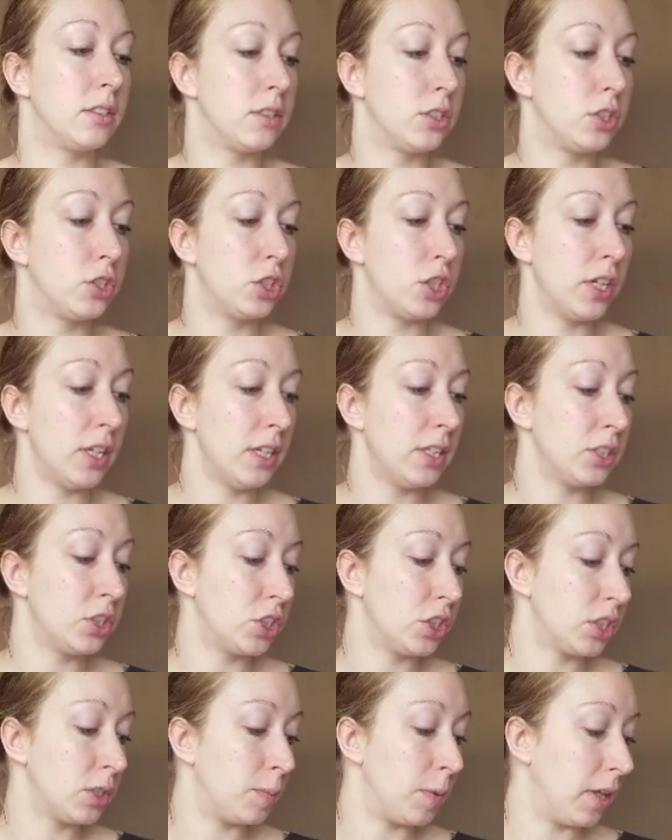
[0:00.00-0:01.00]
Shit has
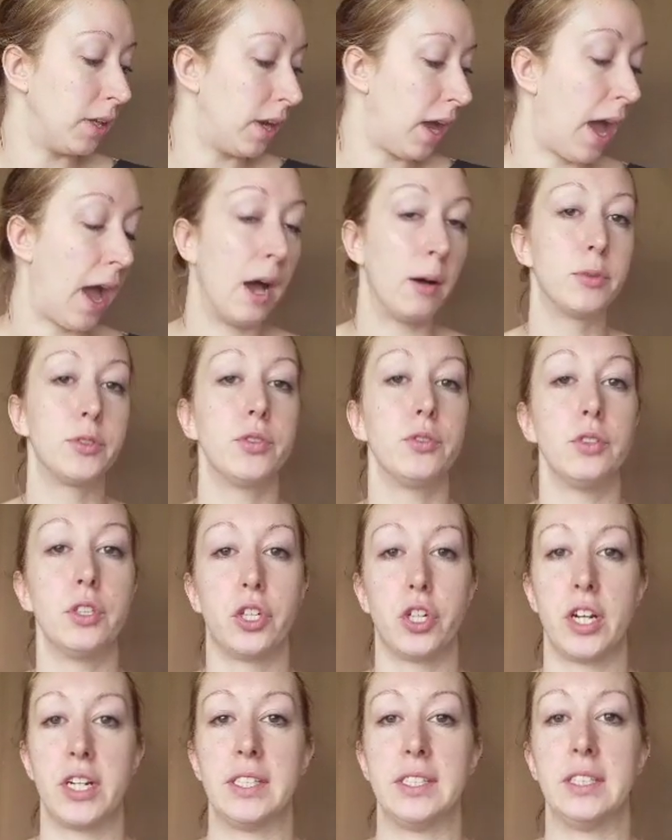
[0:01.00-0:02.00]
just been absolutely
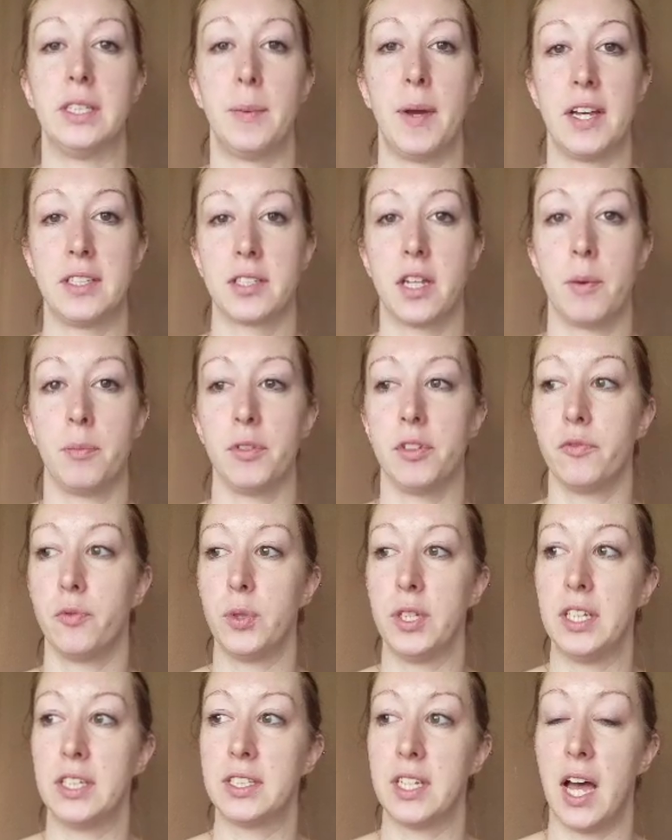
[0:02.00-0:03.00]
crazy the past couple of
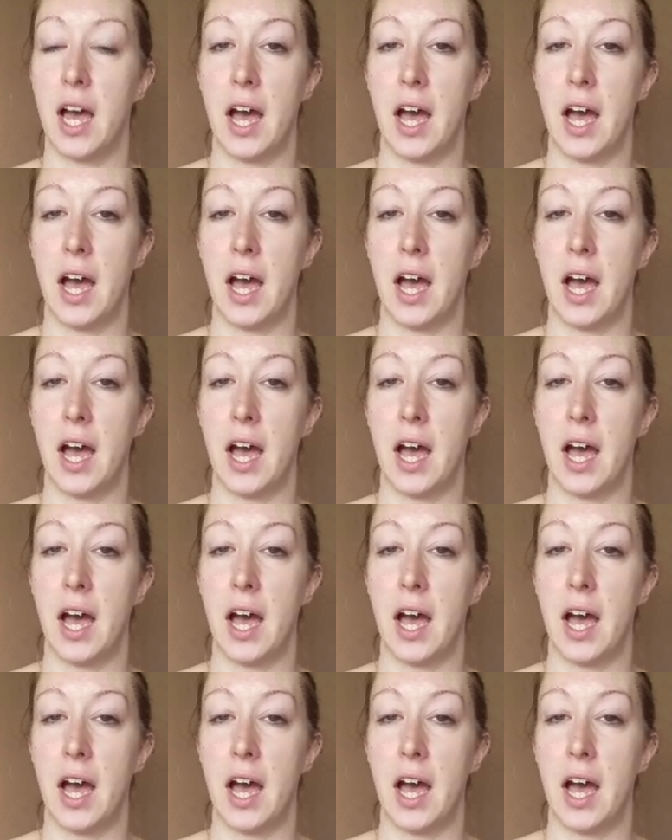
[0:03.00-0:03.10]
weeks.